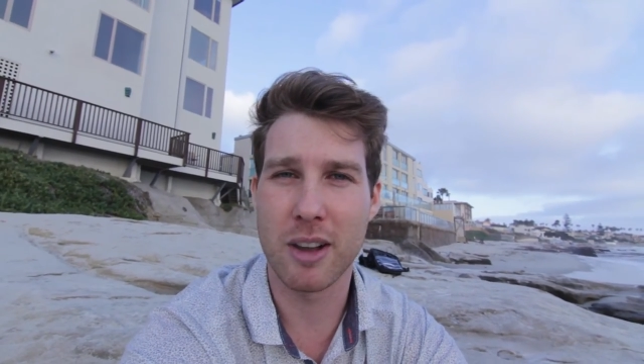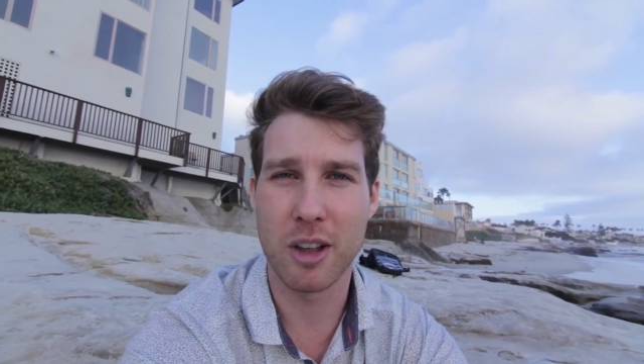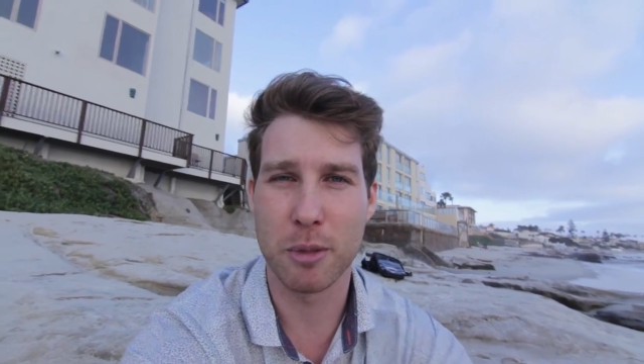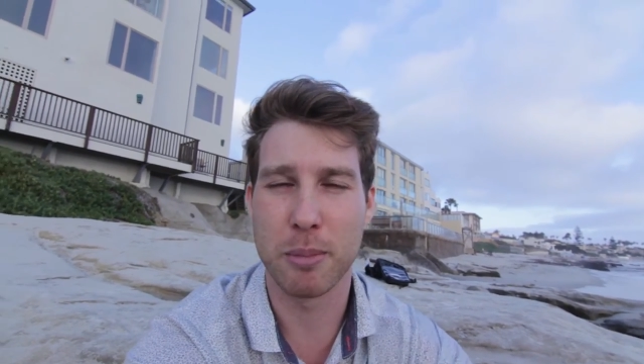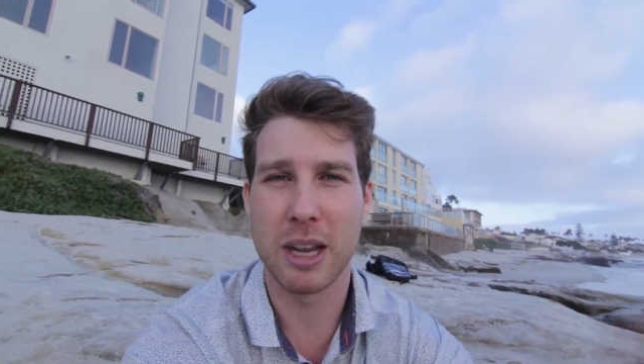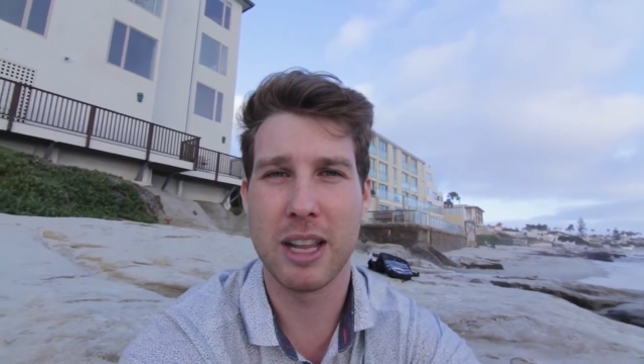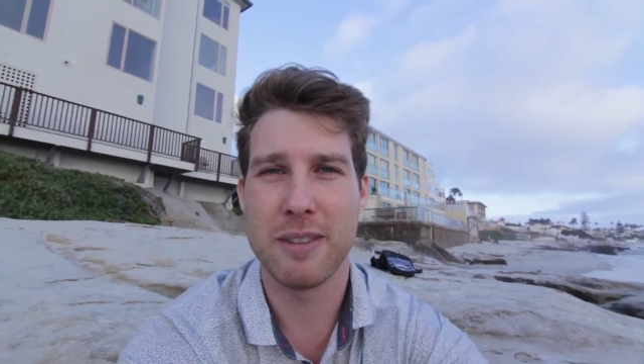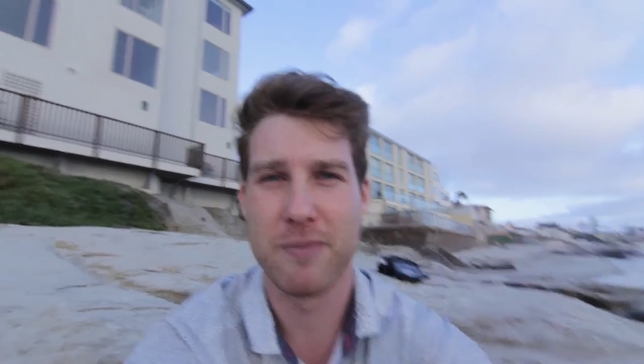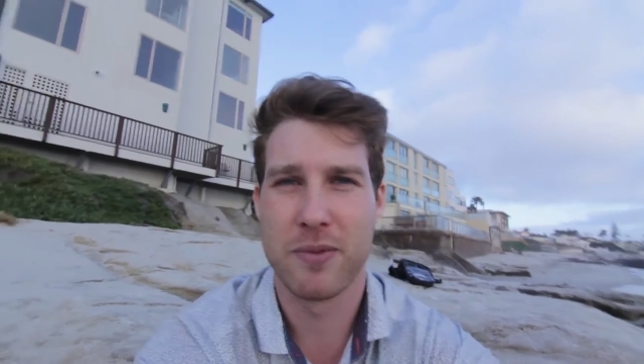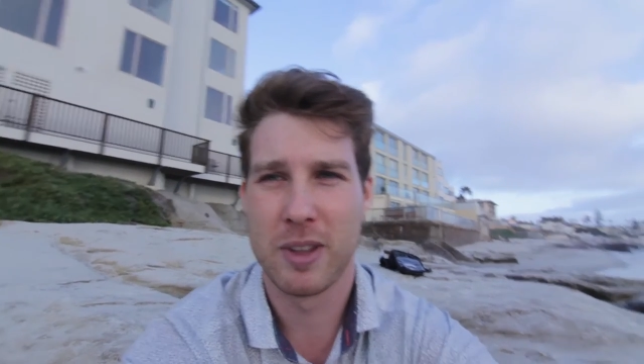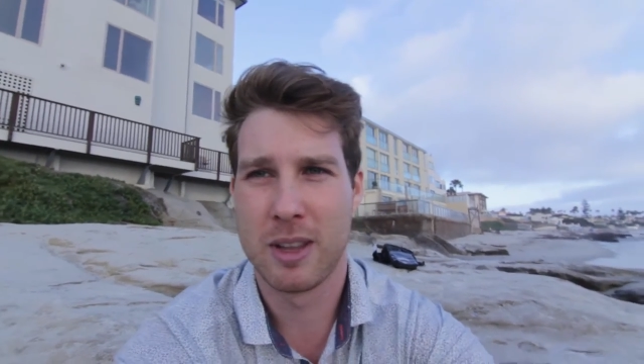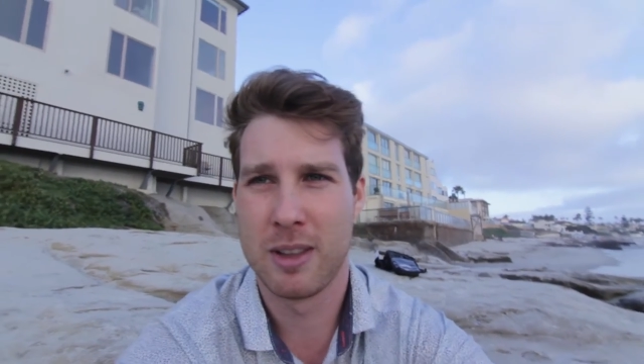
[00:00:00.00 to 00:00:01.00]
I'll admit it.
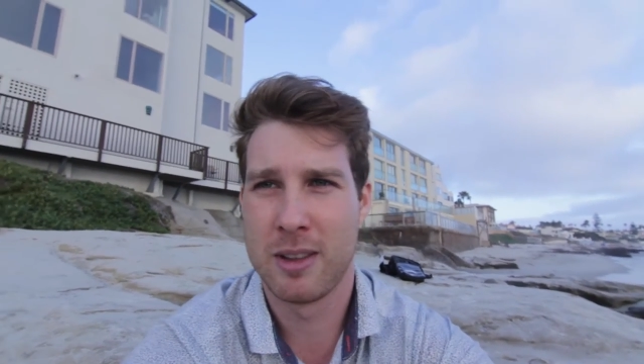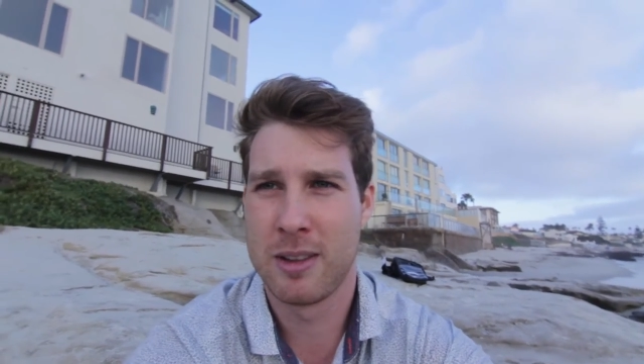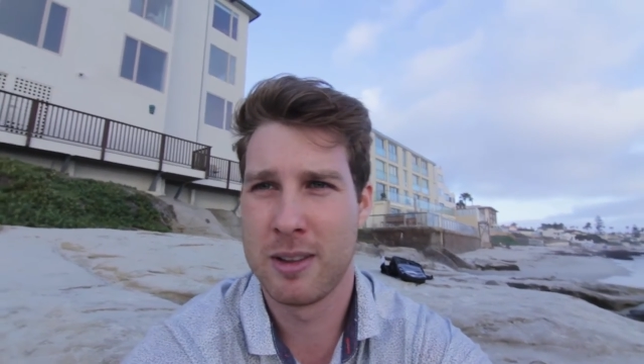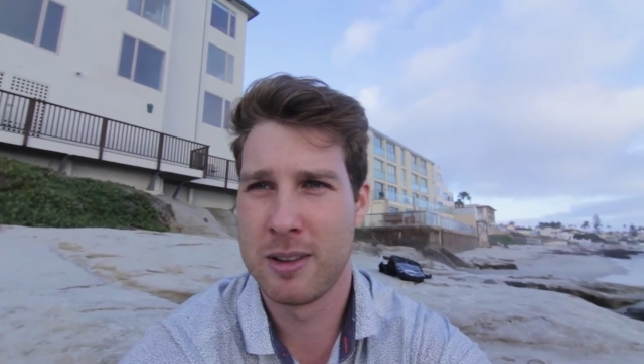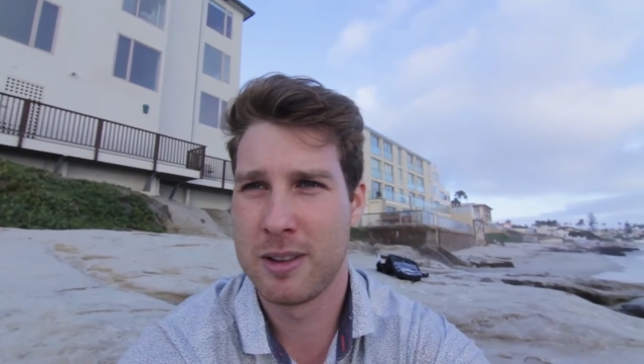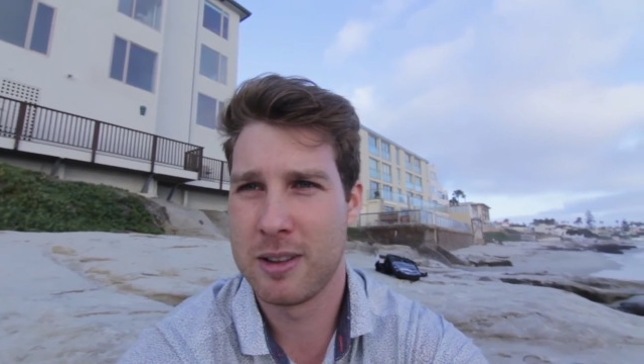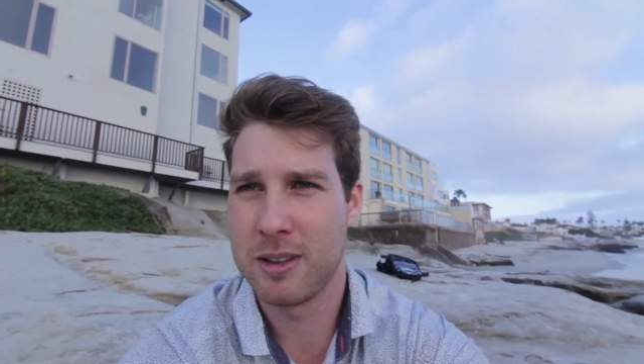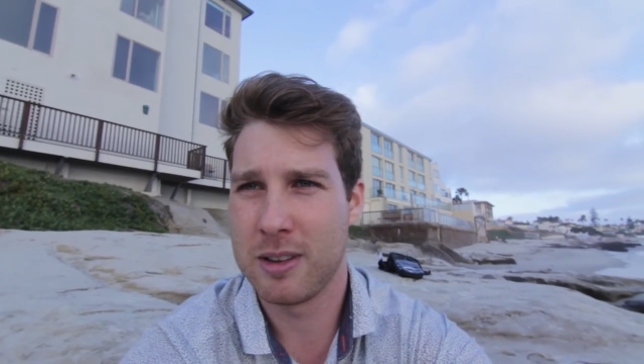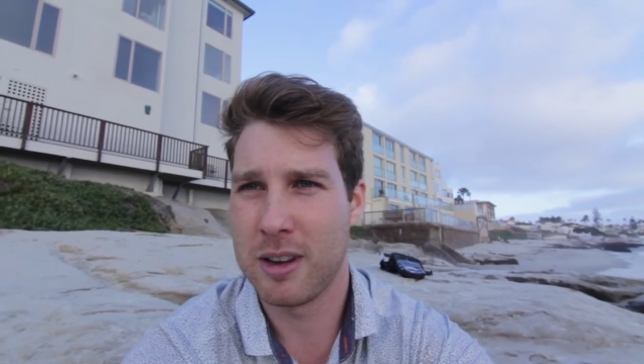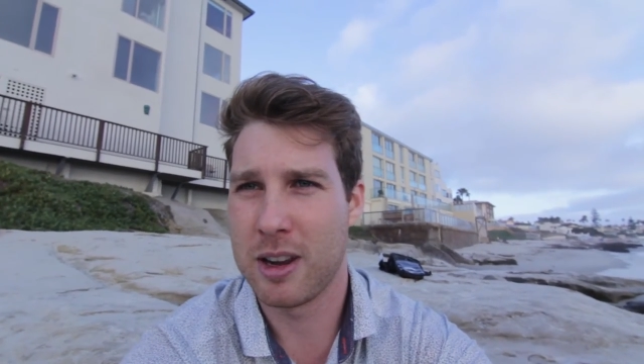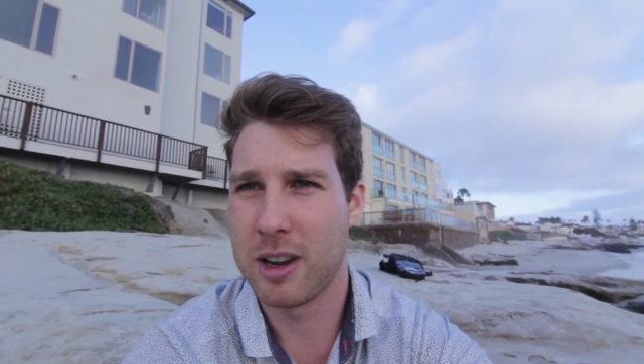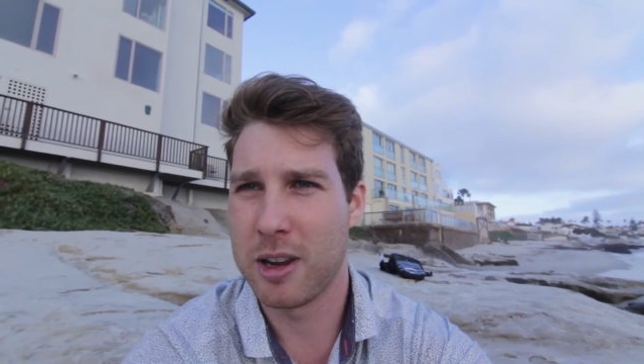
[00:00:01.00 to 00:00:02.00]

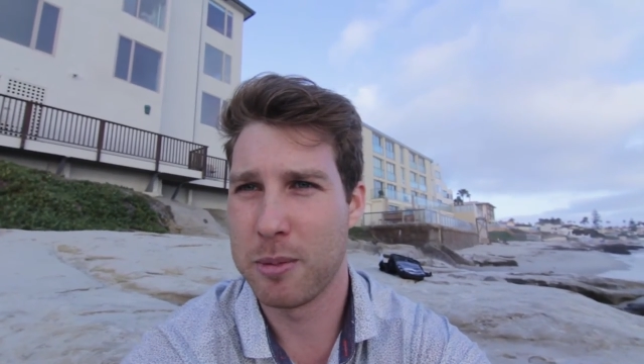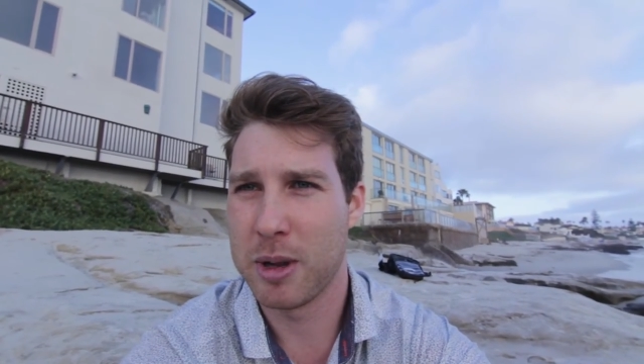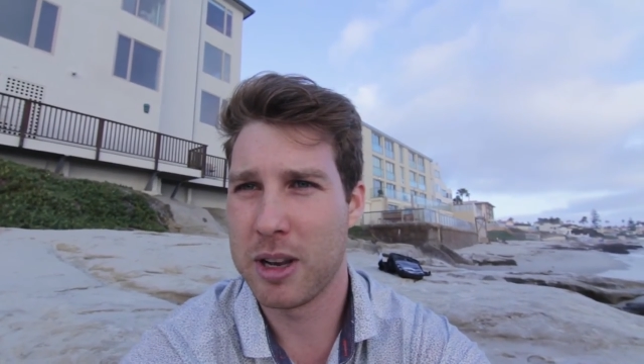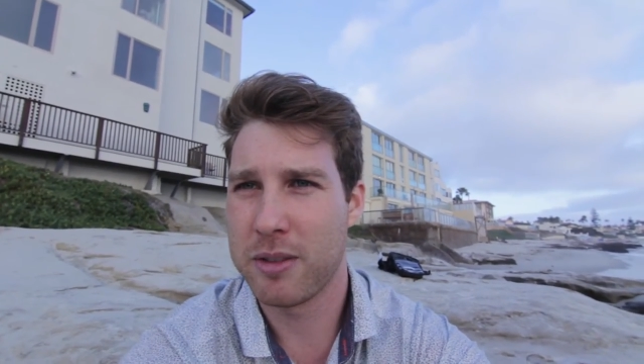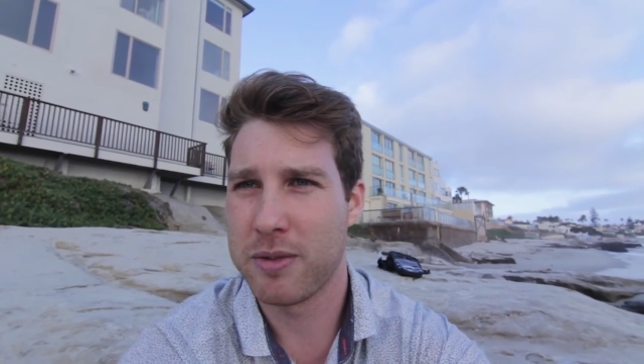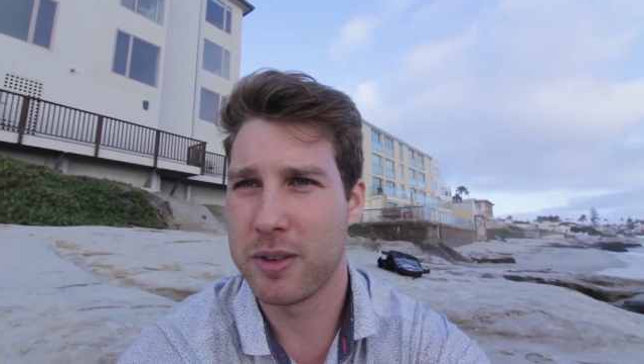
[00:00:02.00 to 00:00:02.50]
I'm out of focus.